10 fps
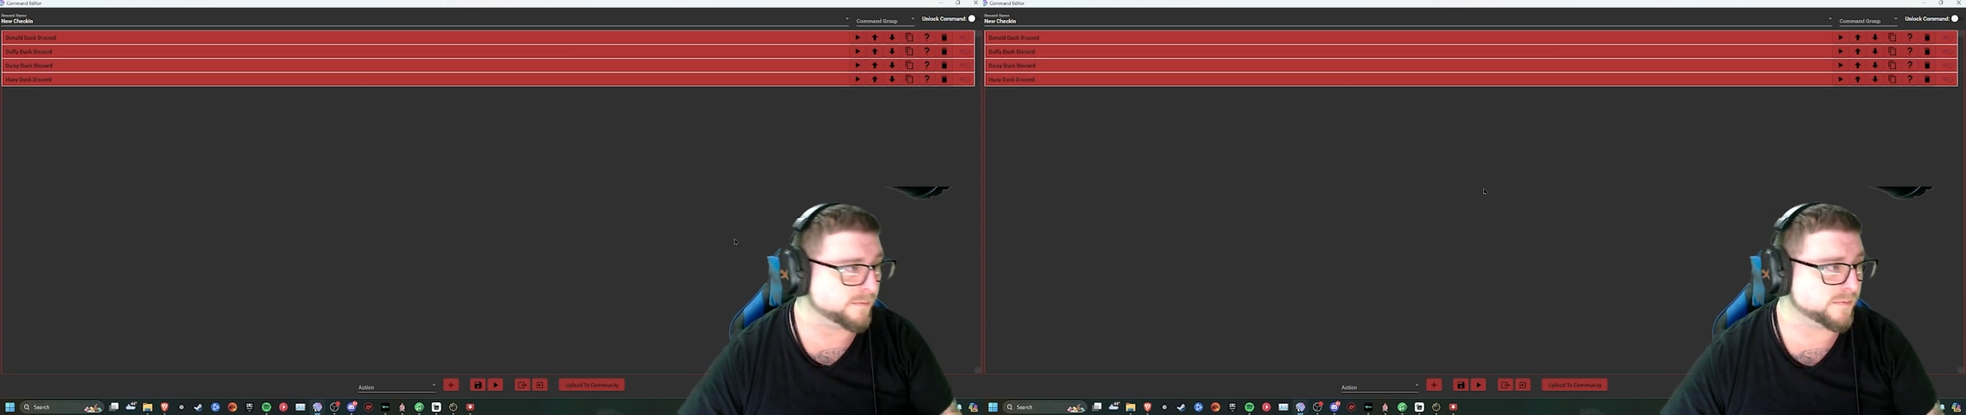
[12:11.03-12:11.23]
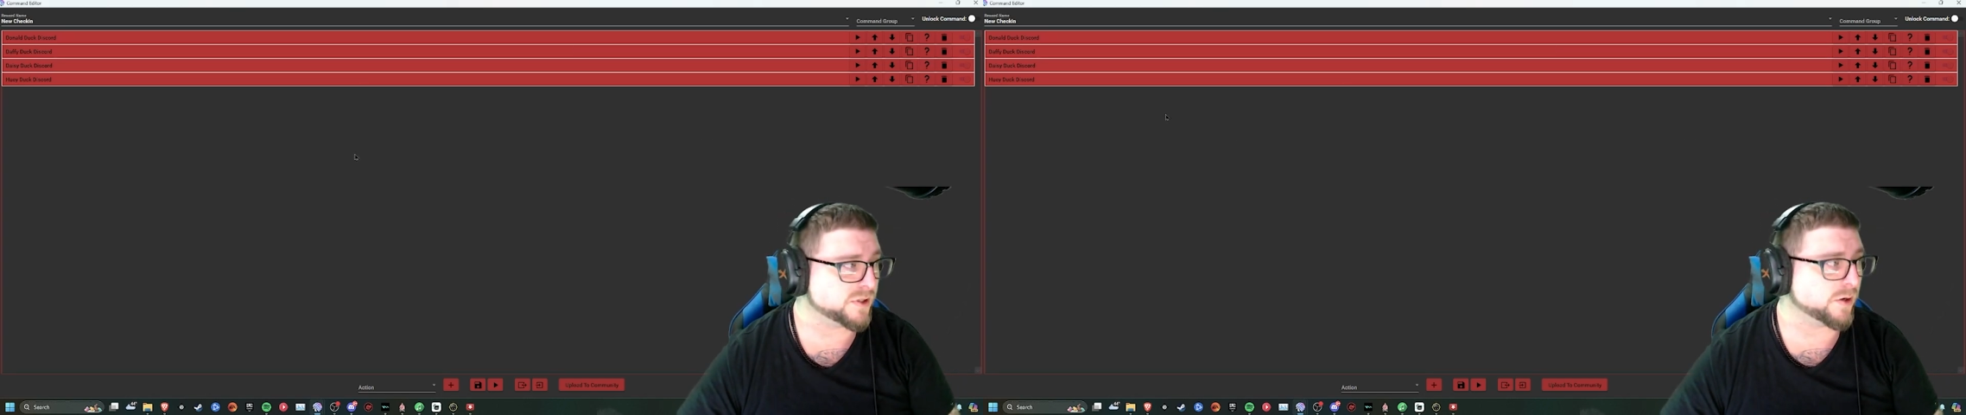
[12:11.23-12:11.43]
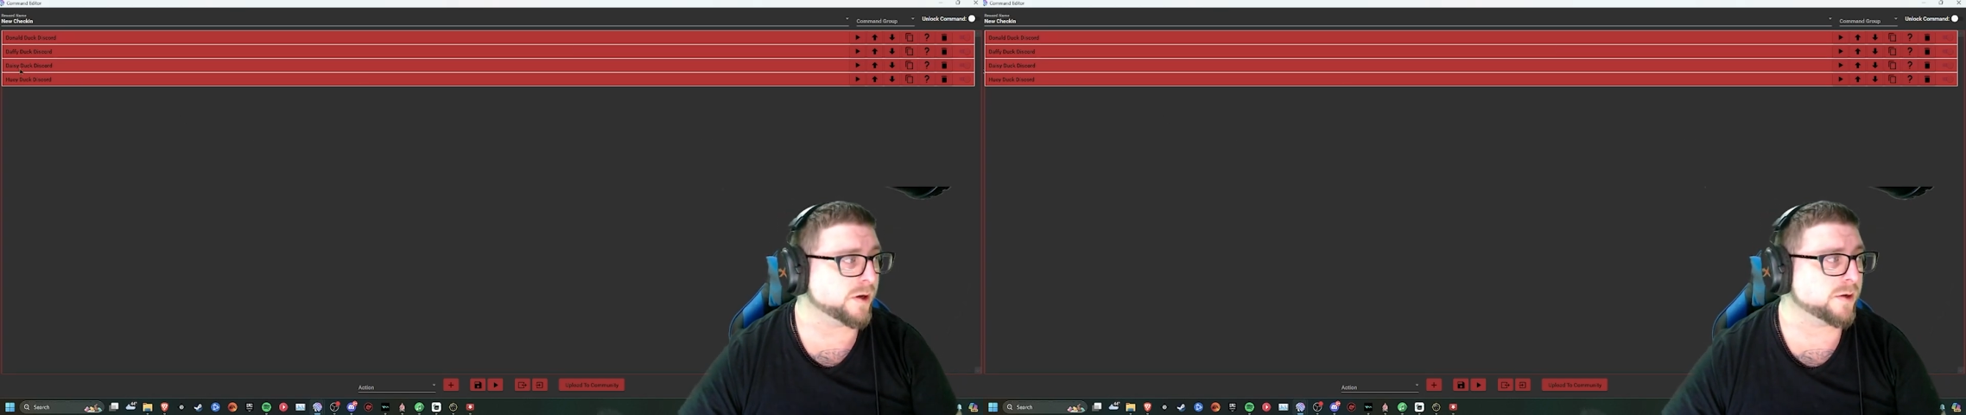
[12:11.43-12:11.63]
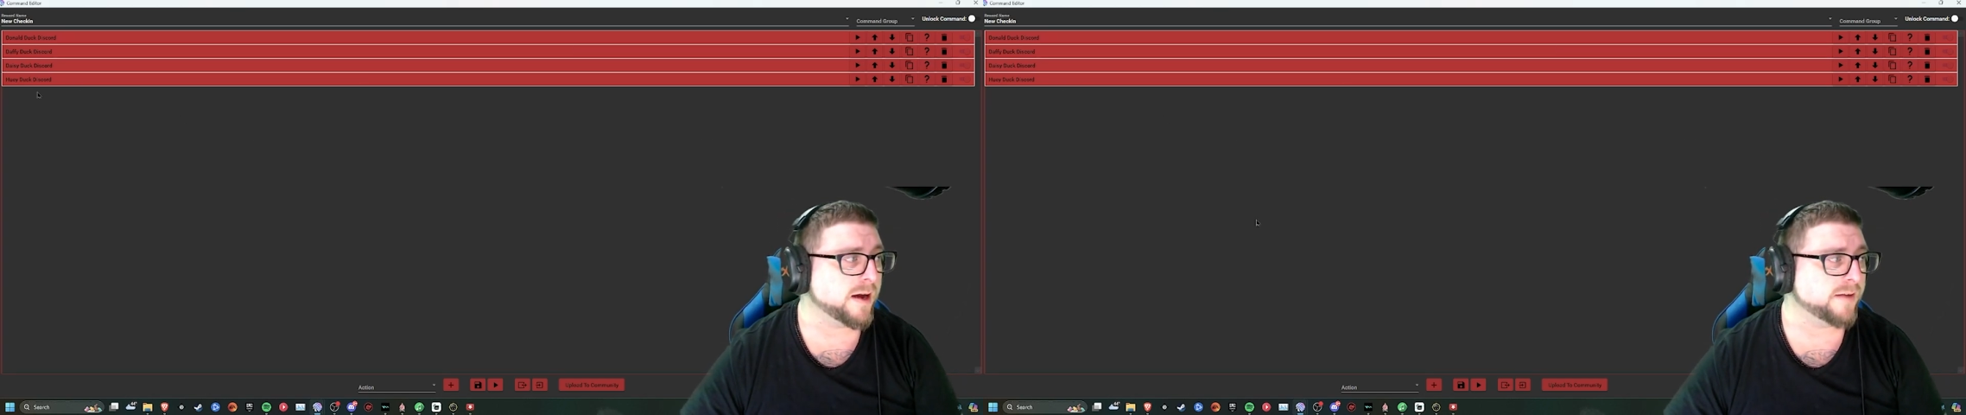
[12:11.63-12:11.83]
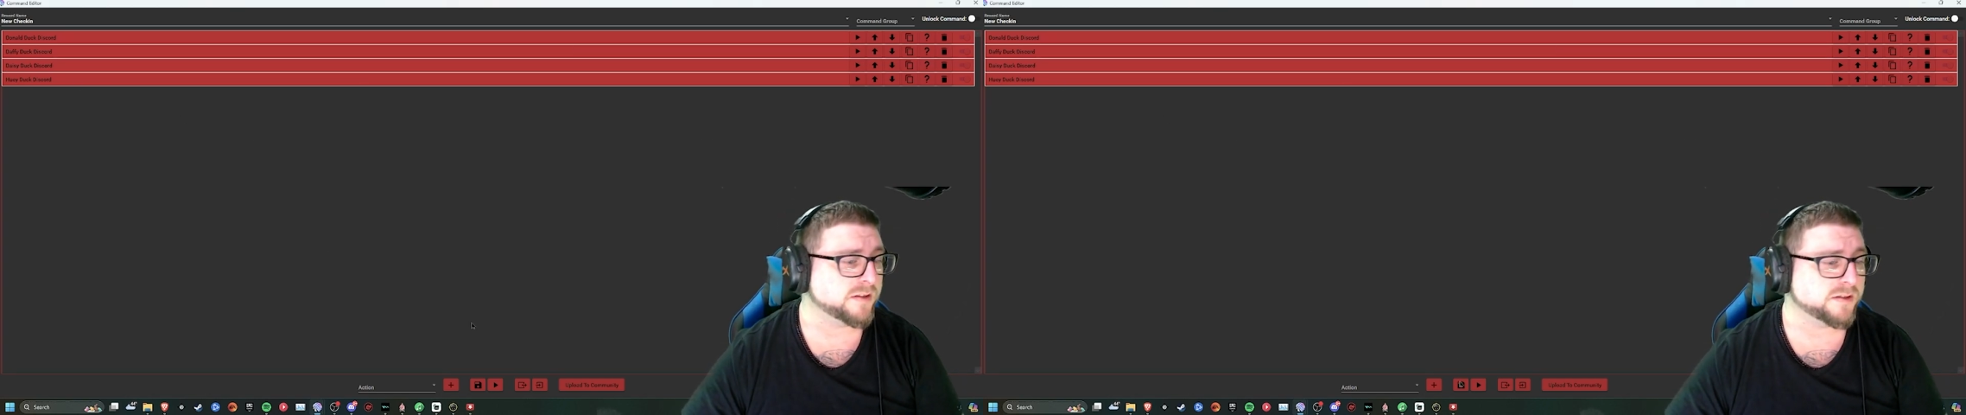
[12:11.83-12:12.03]
So all you
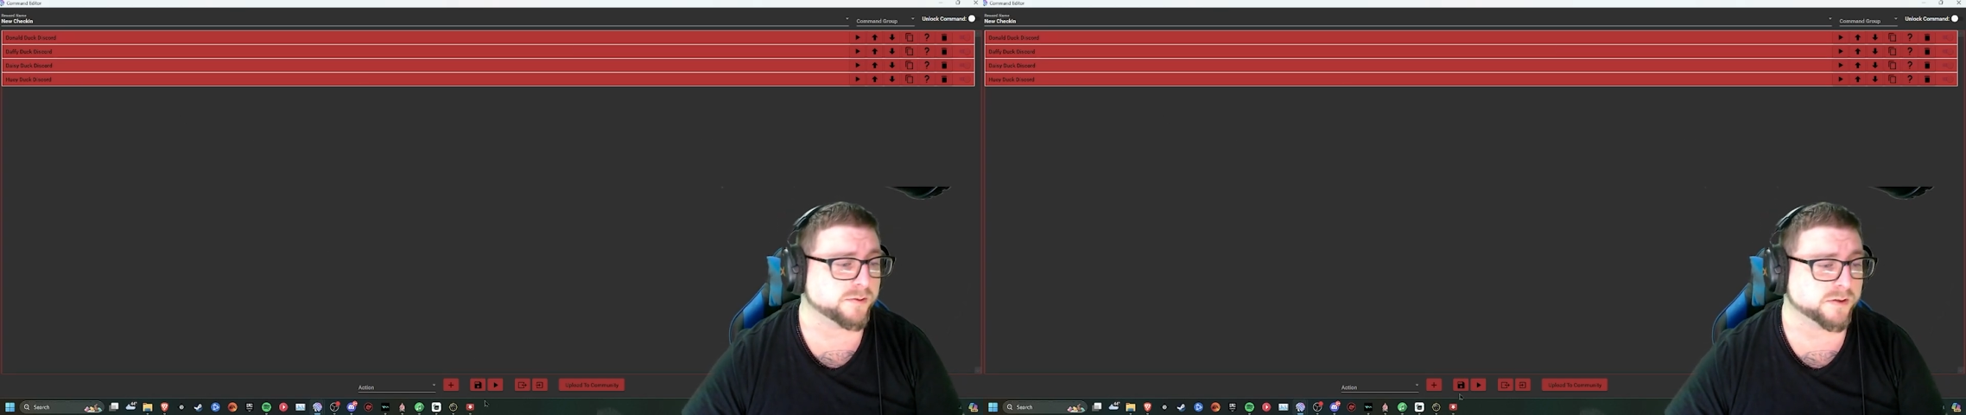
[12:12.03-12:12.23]
have to do